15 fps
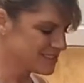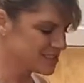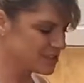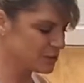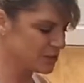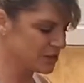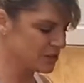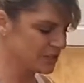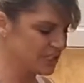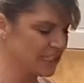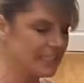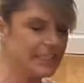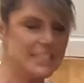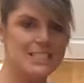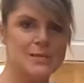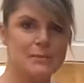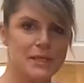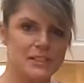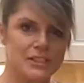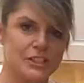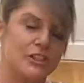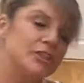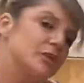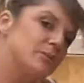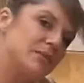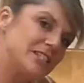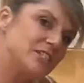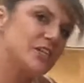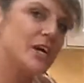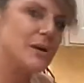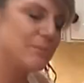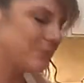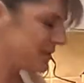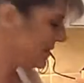So we're going to let these blister. In the meantime,